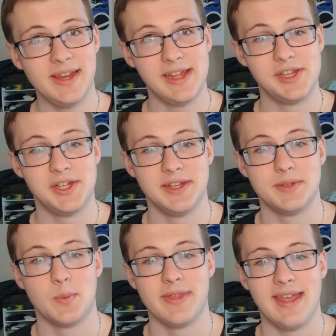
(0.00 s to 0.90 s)

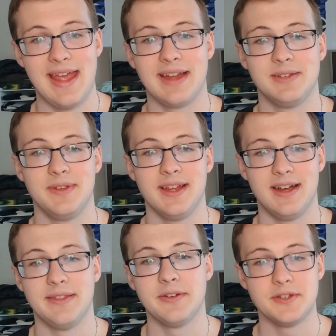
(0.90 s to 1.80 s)
inches when they activate
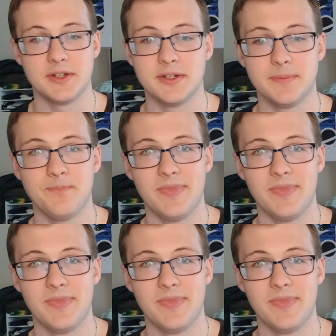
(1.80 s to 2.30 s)
on their turn.